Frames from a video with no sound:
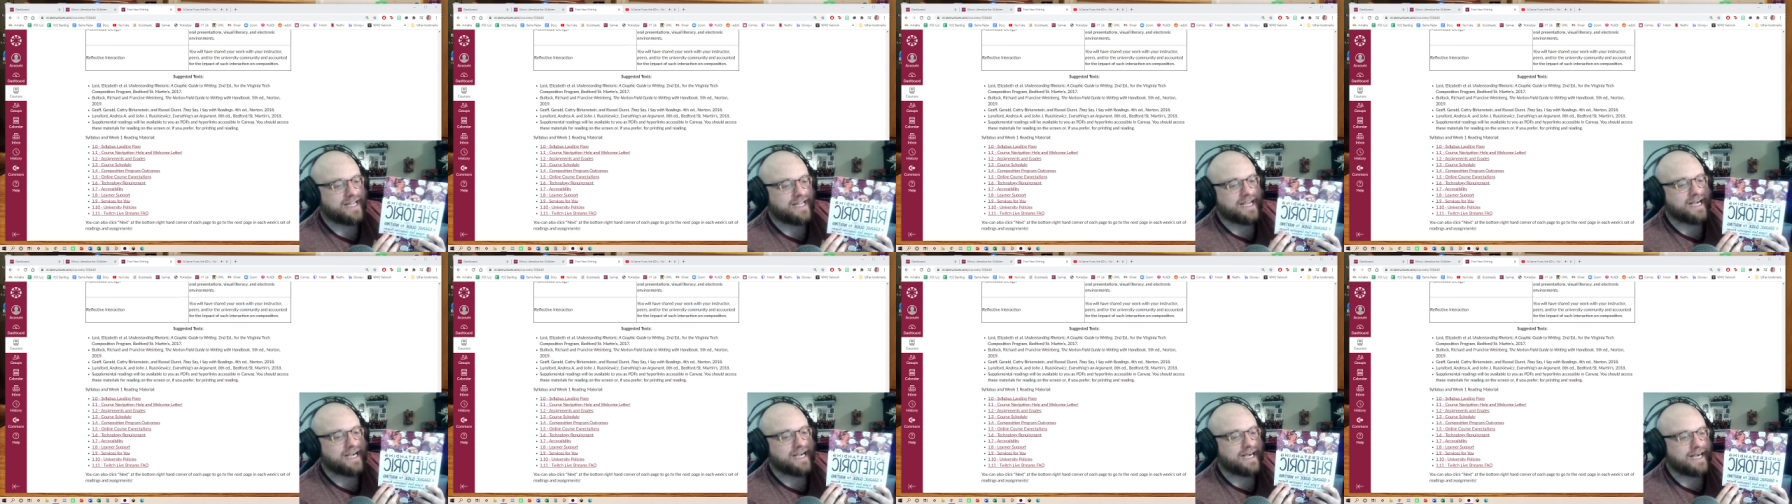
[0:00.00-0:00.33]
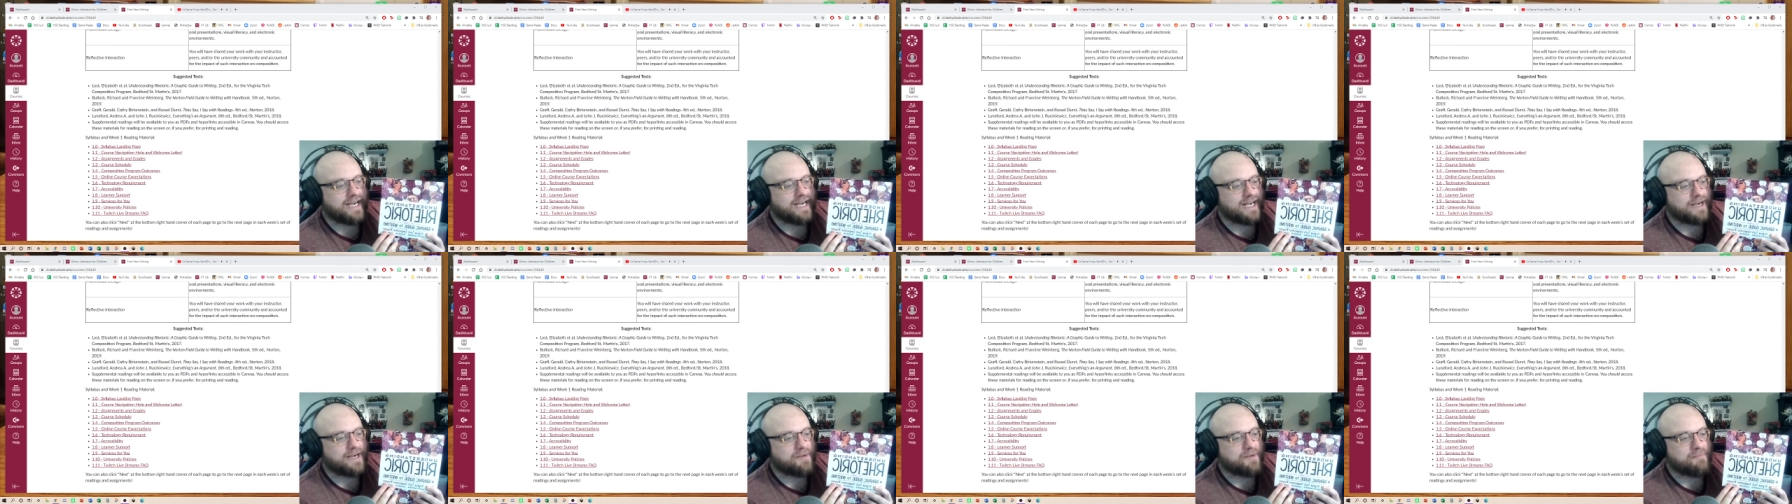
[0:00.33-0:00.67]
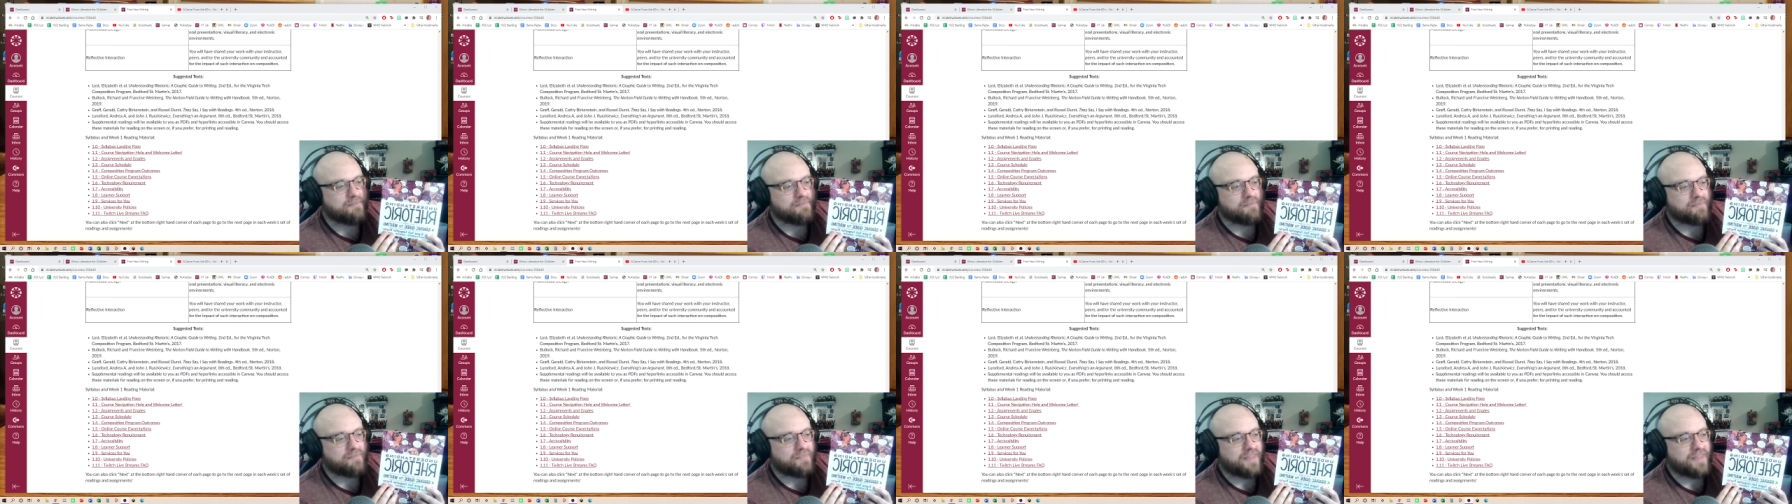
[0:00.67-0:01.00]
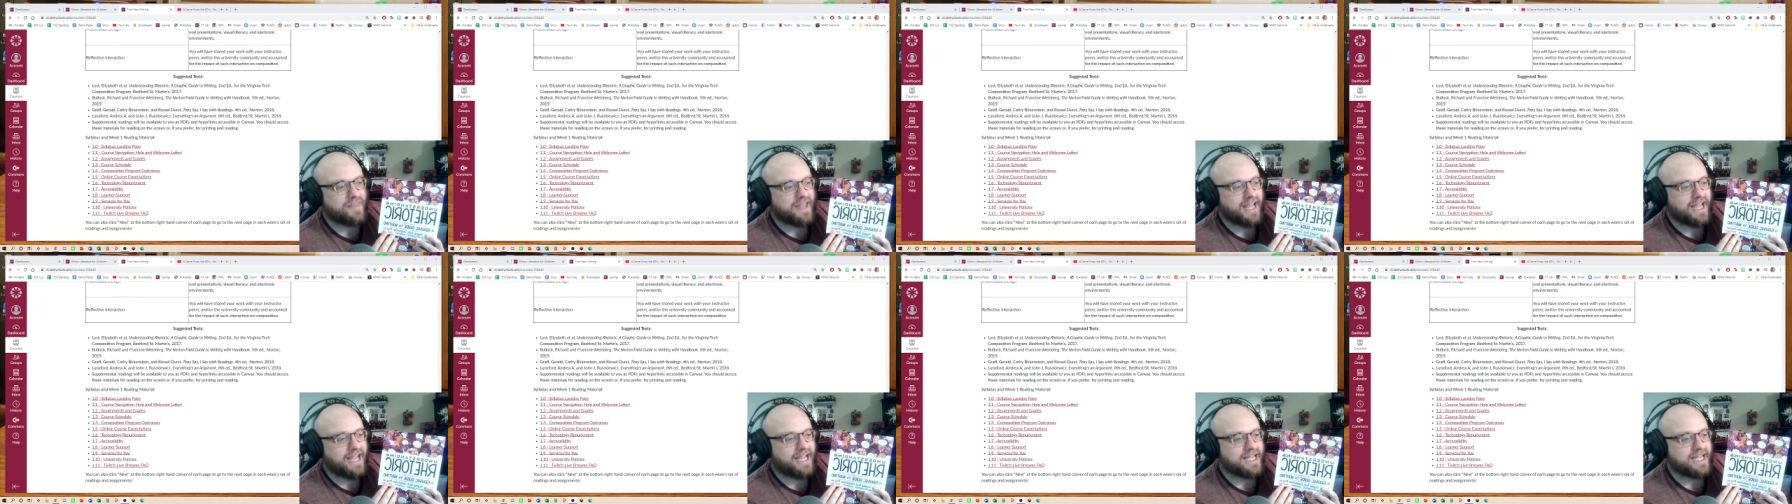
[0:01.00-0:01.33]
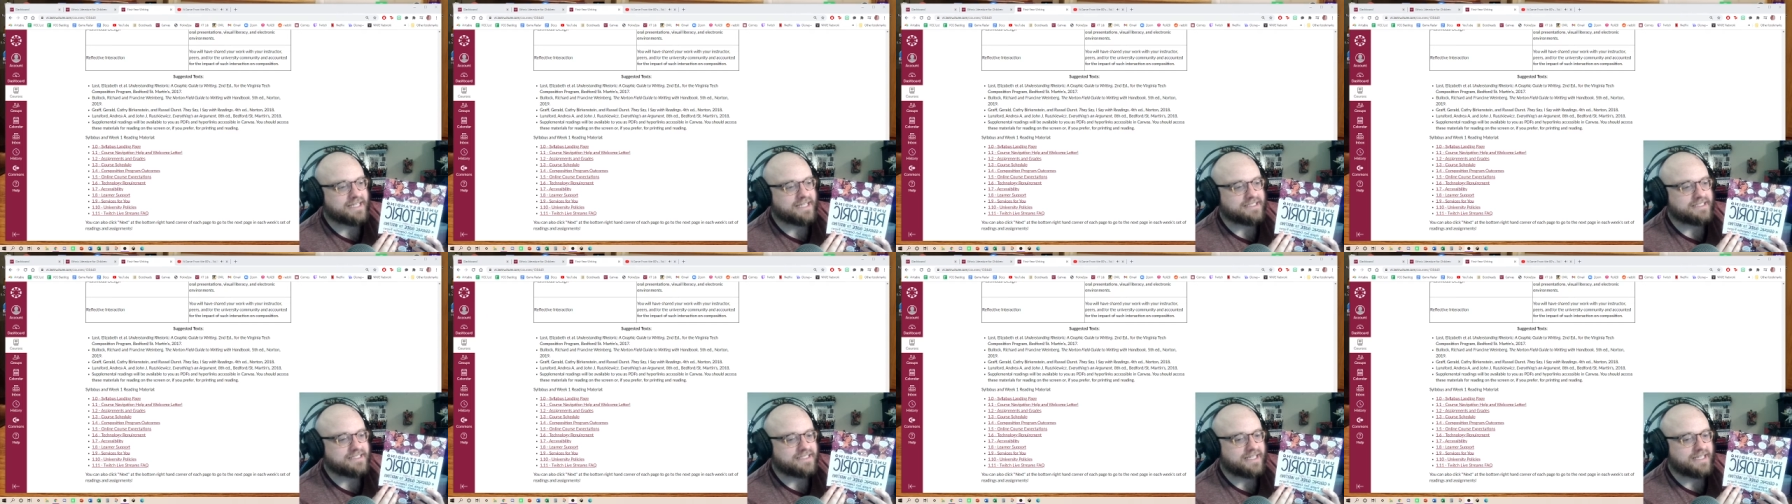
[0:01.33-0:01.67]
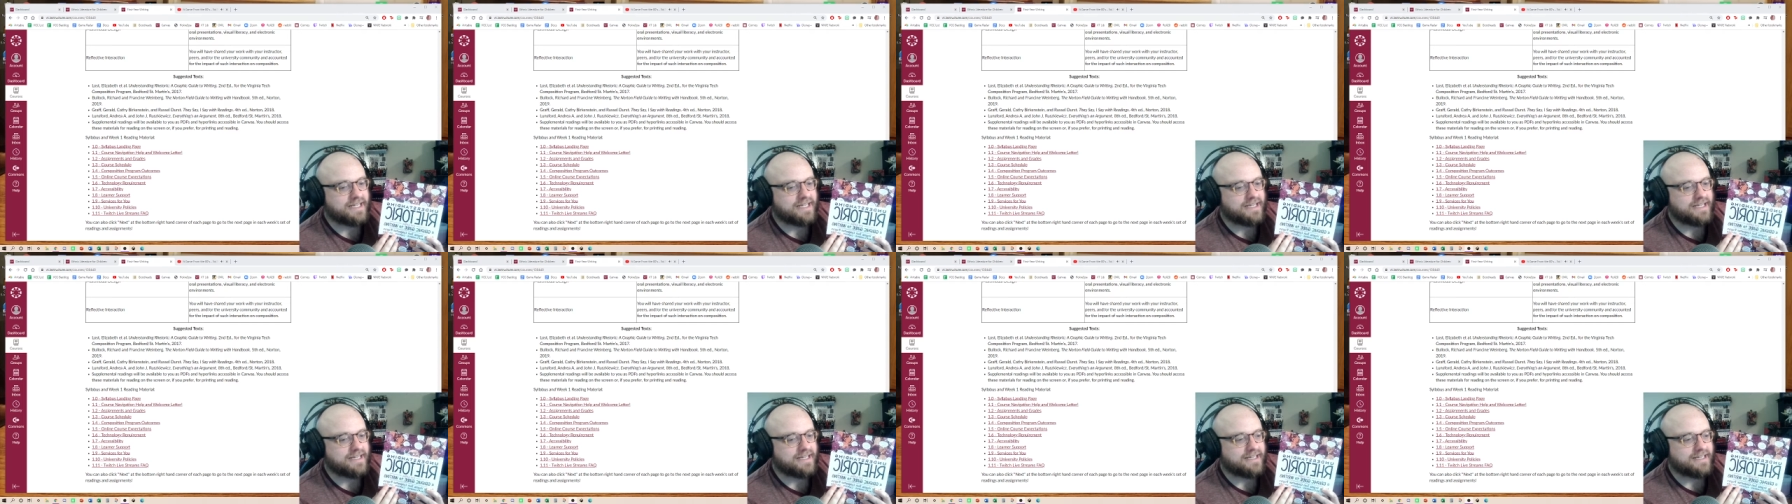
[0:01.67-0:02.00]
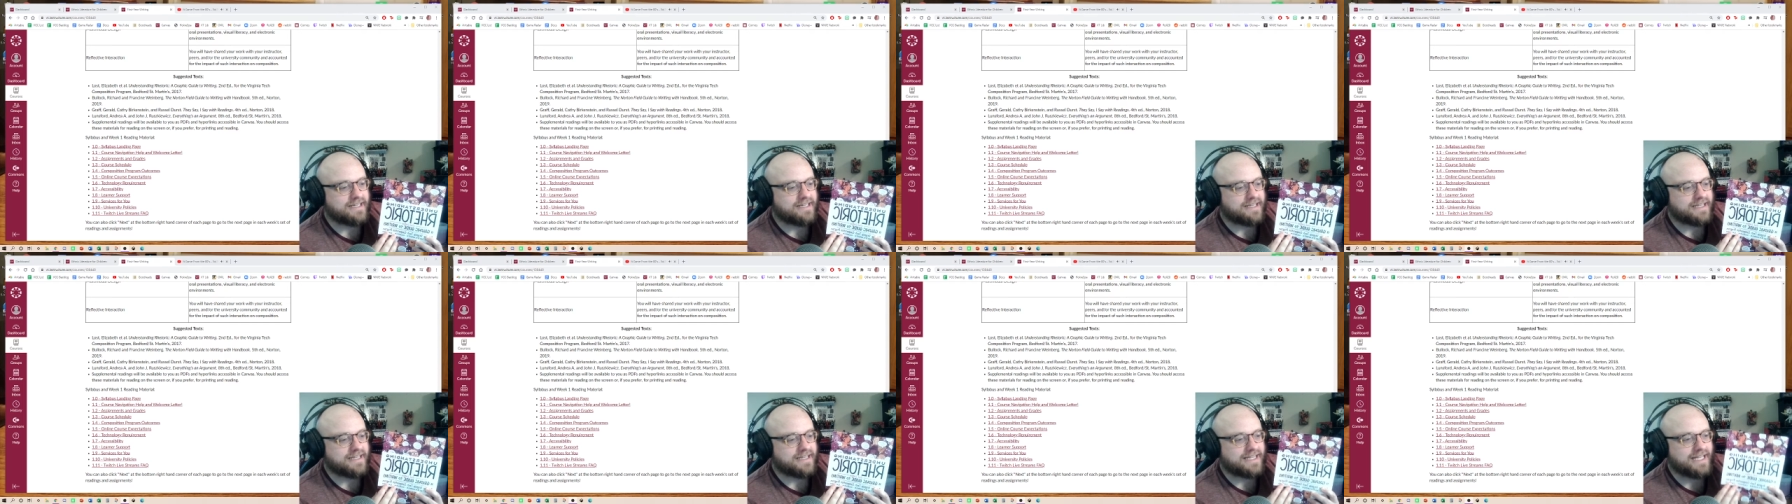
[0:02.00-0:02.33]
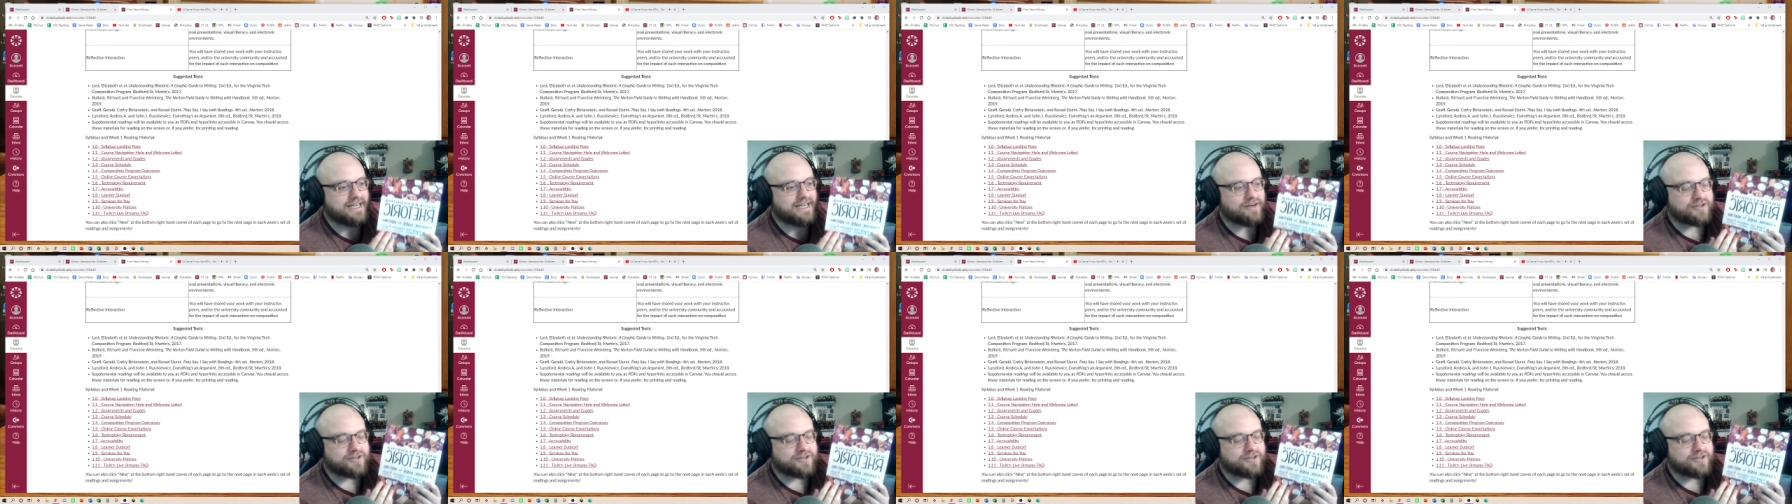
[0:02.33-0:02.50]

And they